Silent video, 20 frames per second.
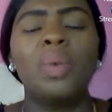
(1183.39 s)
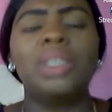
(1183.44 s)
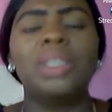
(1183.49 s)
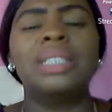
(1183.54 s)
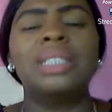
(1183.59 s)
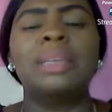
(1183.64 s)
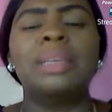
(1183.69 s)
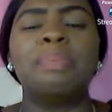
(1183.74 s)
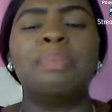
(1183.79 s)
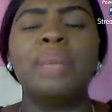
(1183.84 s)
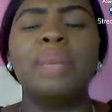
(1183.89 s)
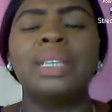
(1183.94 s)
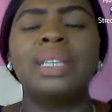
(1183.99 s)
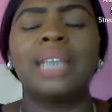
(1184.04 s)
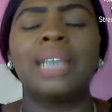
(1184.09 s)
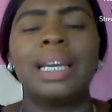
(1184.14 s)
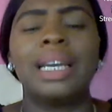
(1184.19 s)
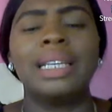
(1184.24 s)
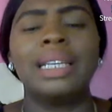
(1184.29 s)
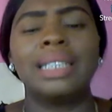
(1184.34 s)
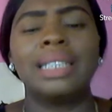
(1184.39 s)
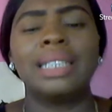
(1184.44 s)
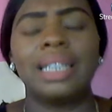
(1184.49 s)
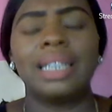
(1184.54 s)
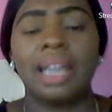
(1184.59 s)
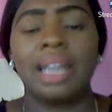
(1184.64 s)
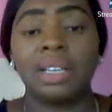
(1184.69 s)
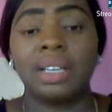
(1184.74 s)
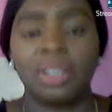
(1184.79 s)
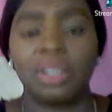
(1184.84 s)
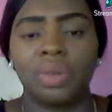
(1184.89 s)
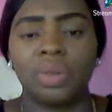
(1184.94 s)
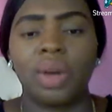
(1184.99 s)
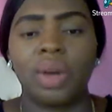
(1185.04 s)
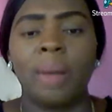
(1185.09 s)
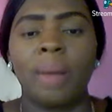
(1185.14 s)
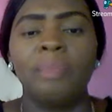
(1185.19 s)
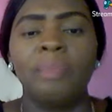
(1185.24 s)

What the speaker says: which is a big challenge in Nigeria.